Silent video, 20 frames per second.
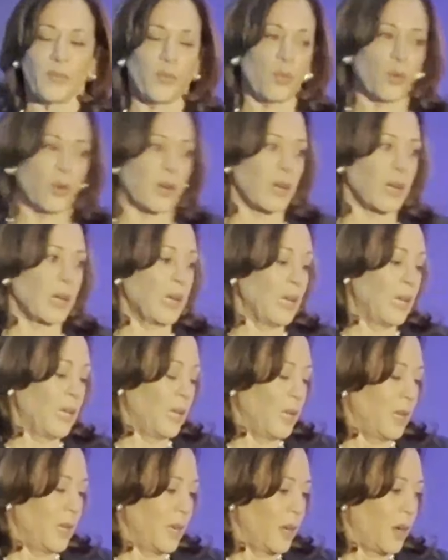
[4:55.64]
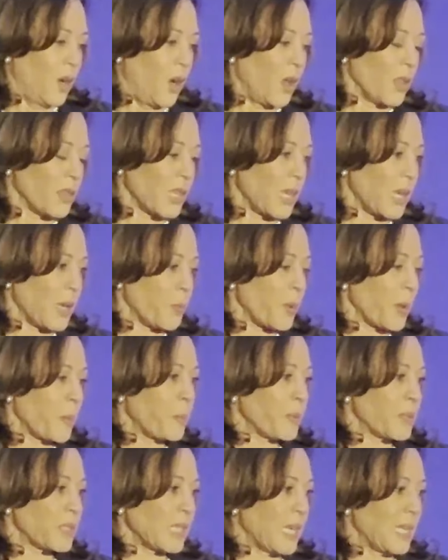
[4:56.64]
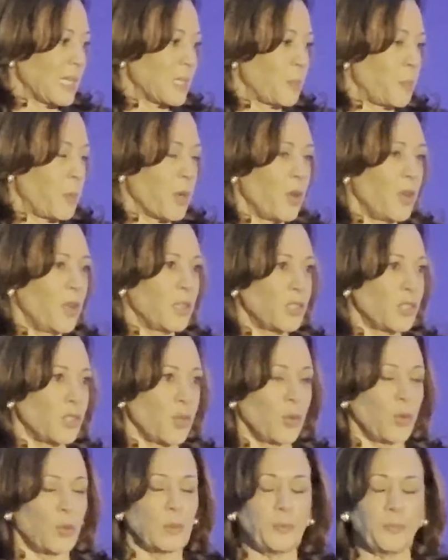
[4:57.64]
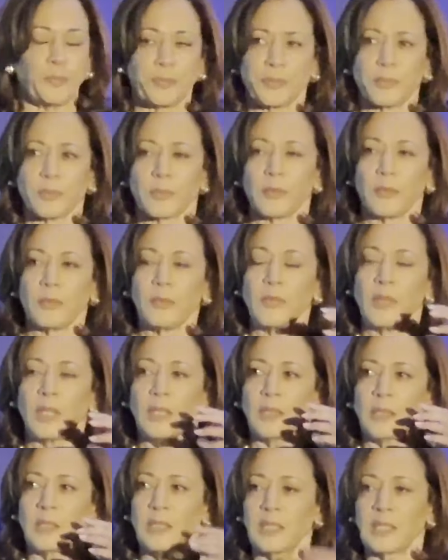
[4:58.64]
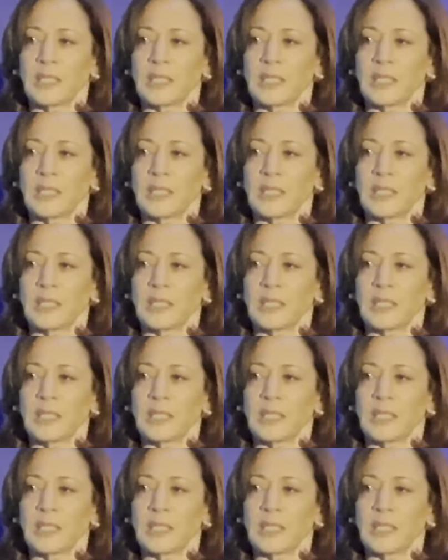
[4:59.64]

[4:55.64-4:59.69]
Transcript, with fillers: for all that it represents, but also to